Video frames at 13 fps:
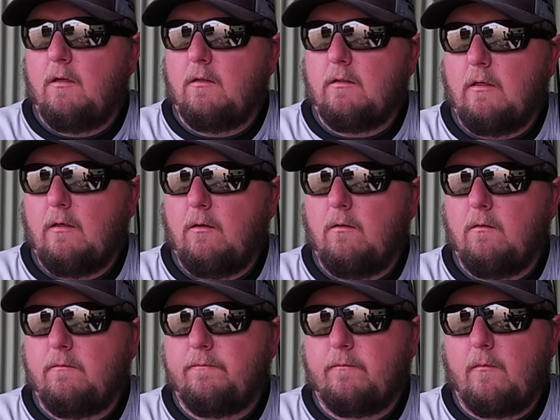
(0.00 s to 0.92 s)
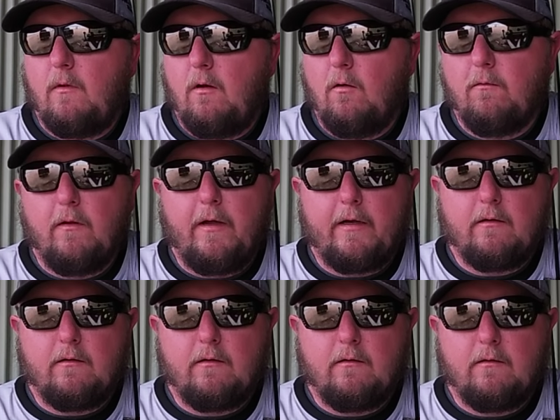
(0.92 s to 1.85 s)
So hopefully I
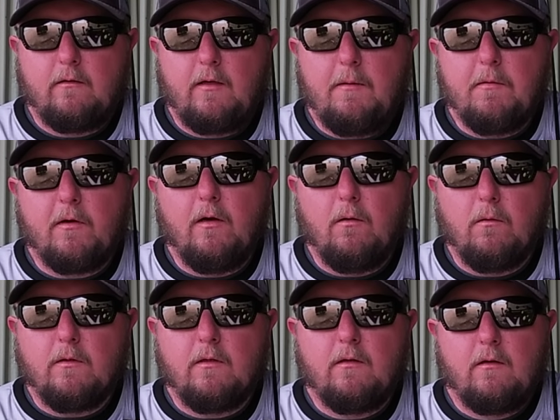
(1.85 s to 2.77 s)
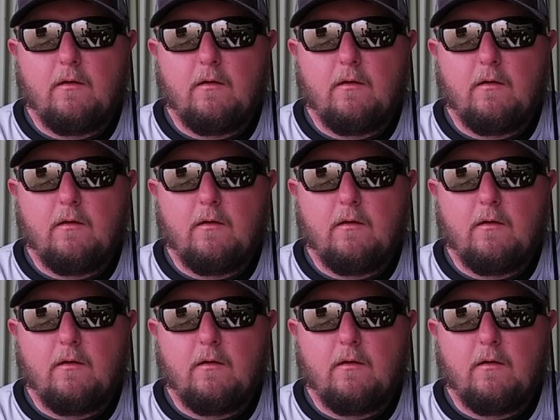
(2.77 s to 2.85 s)
can keep it going.